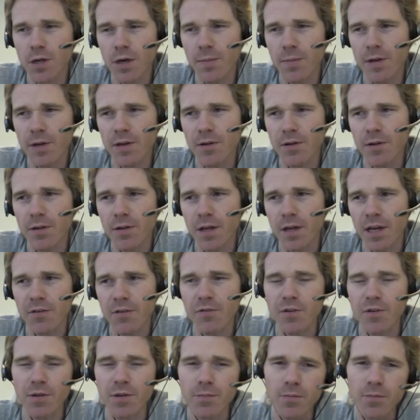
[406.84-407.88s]
I mean,
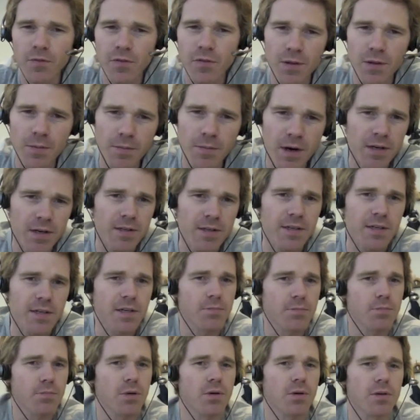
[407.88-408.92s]
for the modeling
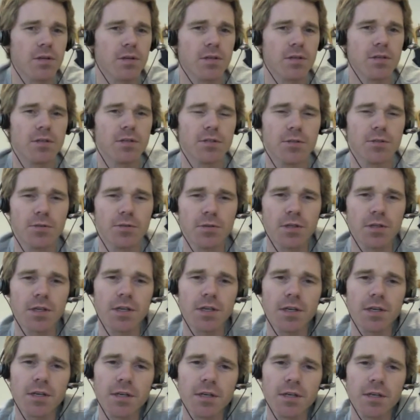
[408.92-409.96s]
component, do you think